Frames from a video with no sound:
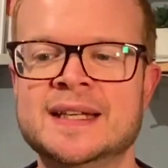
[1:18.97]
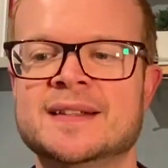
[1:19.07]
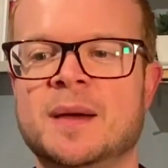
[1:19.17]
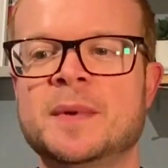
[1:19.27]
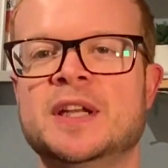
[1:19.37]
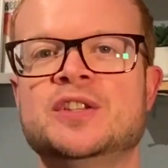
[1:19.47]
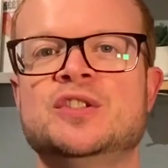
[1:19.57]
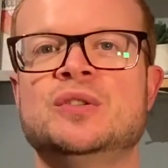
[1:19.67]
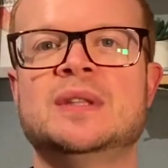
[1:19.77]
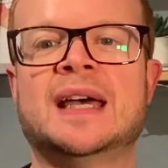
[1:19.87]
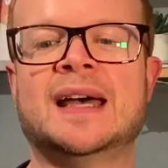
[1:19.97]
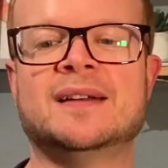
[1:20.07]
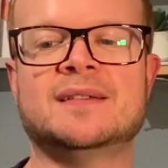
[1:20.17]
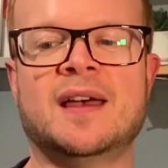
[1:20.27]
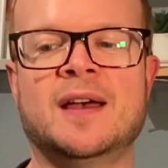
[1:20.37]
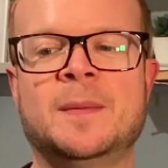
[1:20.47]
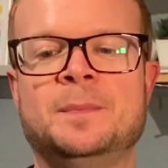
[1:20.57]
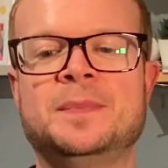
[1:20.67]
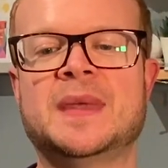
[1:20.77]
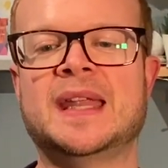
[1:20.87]
So I'm going to do that
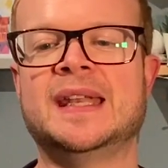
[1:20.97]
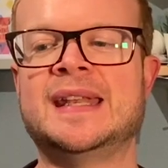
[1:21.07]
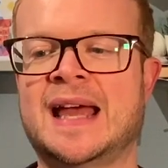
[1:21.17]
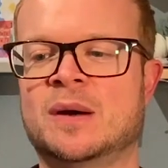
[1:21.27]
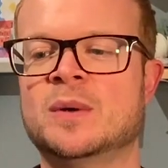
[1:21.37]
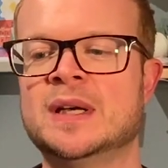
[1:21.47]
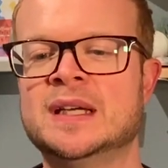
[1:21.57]
now